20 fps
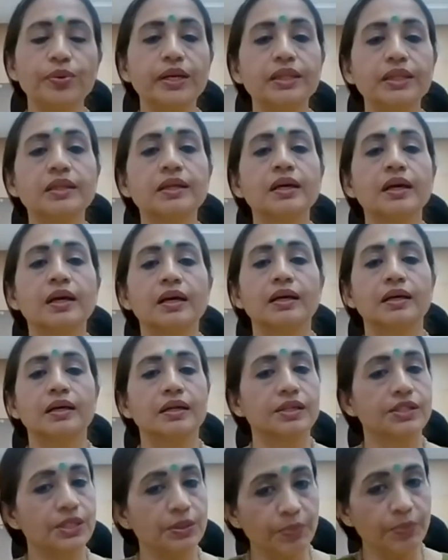with
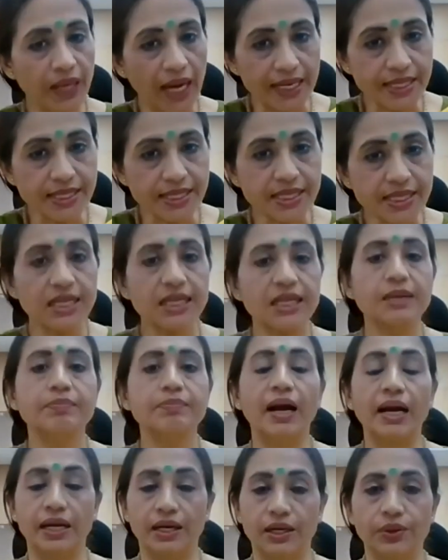IIIT
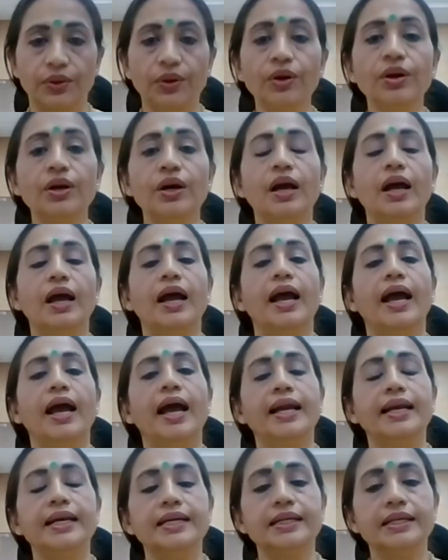Bangalore.
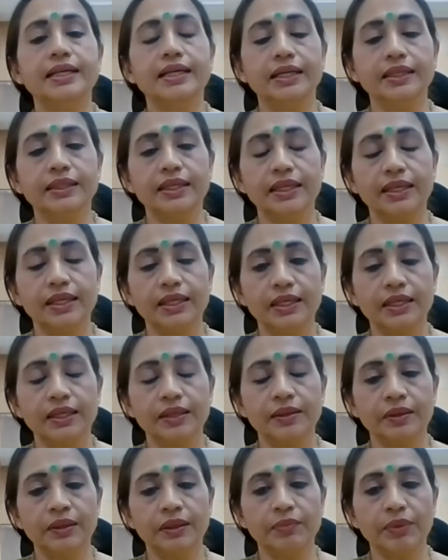And
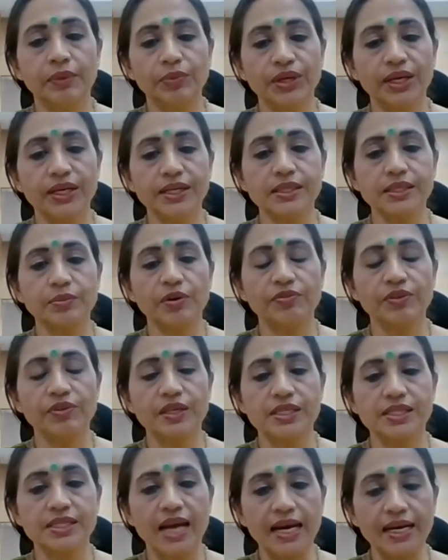the memorandum of
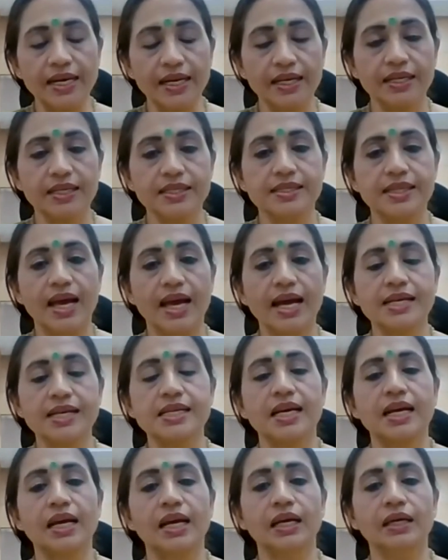understanding is that
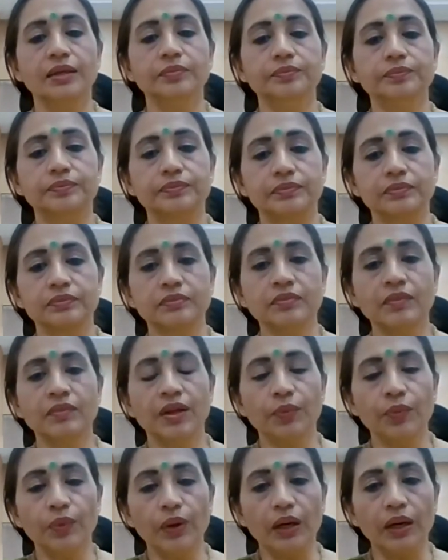
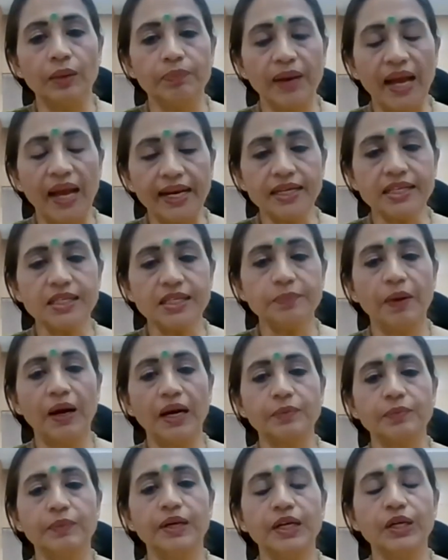Planning
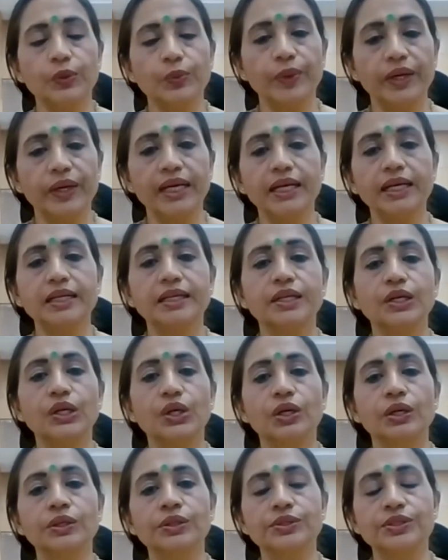Department will
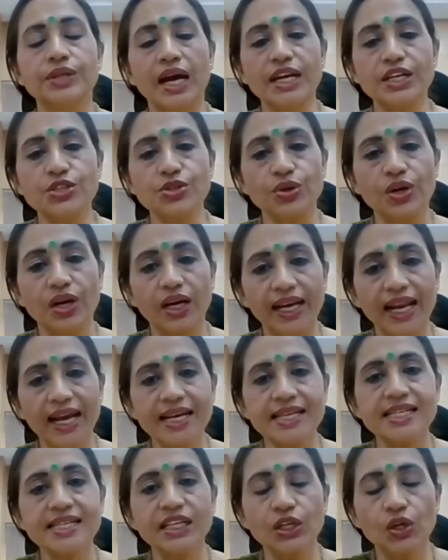try to
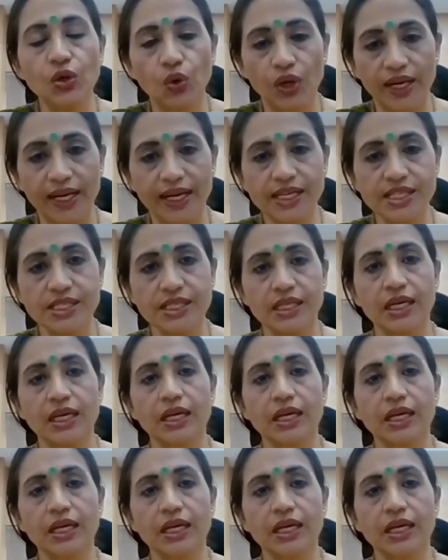collect and collate